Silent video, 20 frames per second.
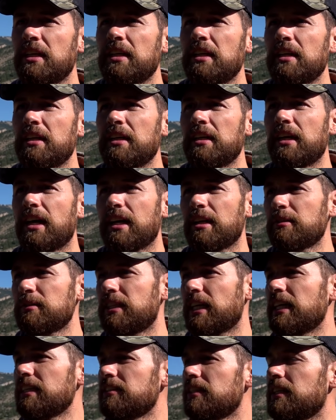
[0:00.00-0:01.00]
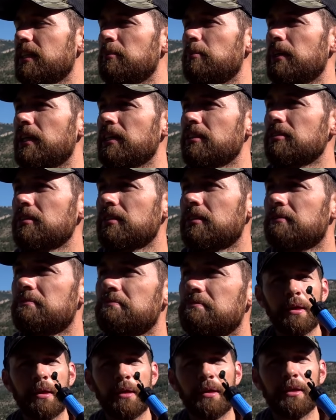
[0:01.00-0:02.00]
I don't taste any piss. You
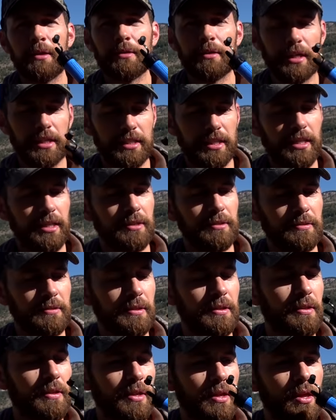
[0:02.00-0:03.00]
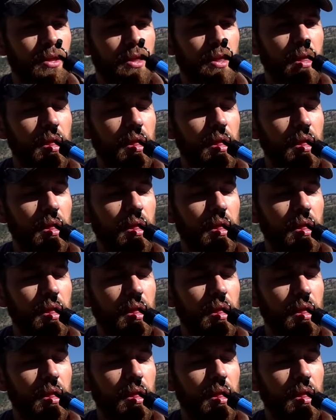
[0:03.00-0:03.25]
right know what now. piss tastes like?